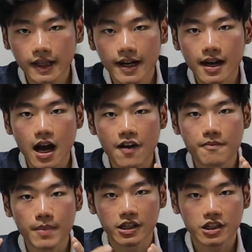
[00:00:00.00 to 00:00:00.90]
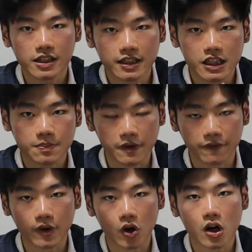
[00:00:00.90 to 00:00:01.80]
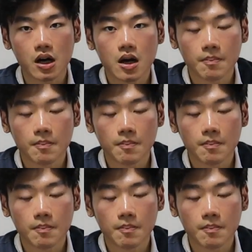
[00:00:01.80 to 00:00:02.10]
think I've mentioned this before,